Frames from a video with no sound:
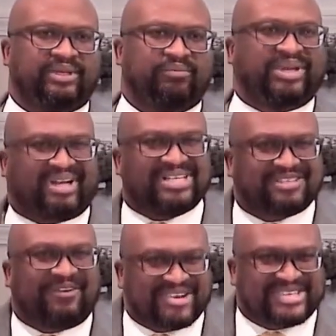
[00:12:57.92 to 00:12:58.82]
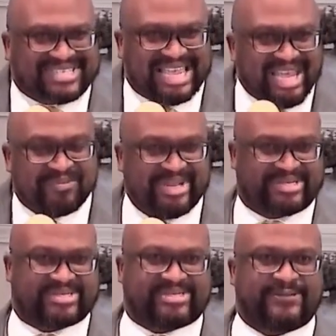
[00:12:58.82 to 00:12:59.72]
Because of our
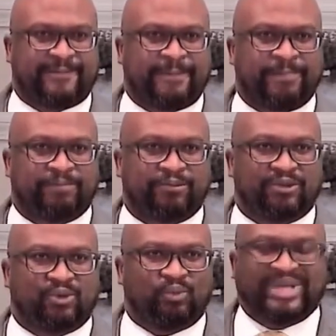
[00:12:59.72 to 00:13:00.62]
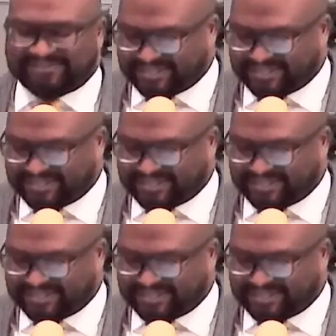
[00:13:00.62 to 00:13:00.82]
sameness, we have